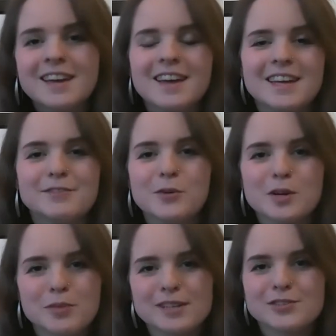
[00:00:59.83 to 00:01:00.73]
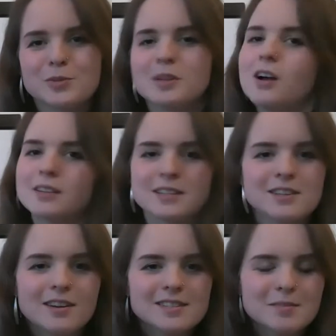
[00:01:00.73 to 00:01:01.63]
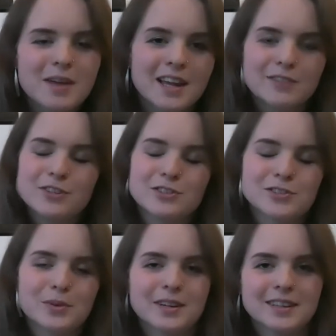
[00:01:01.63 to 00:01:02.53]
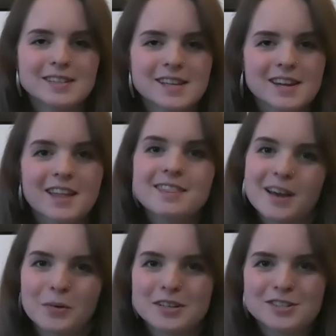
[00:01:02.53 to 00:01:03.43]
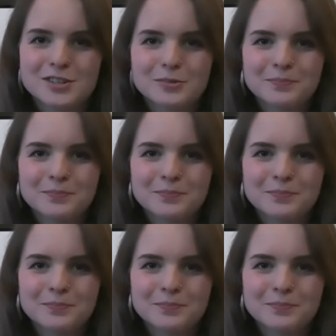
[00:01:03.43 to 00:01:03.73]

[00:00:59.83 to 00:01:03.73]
If you want to brainstorm along, that's awesome, and if you just want to listen, that works too.